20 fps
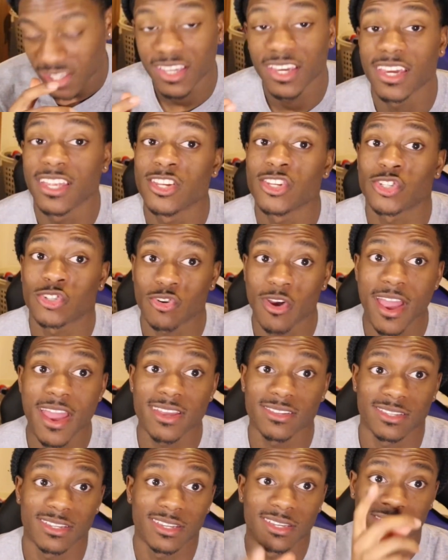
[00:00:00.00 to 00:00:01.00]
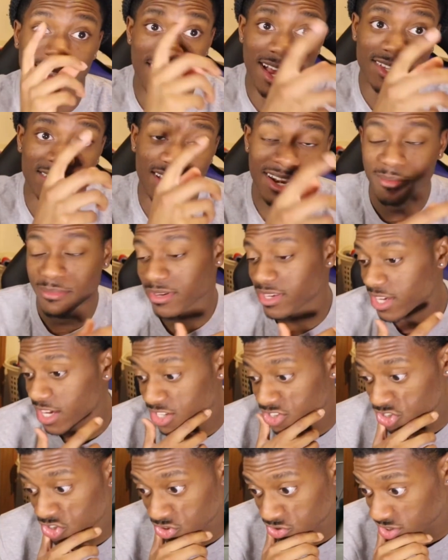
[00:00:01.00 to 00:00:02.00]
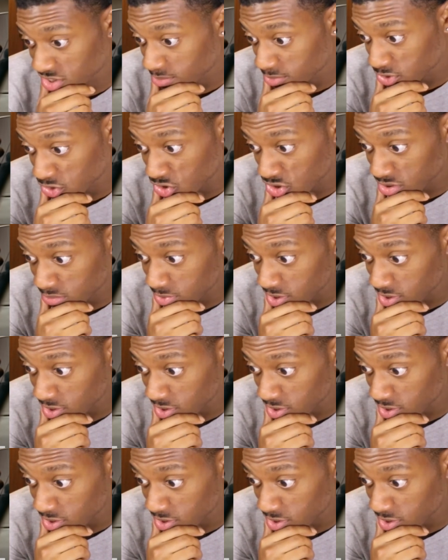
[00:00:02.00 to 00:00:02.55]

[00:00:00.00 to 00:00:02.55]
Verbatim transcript: and it's crazy. That's how they be catching you, some of y'all,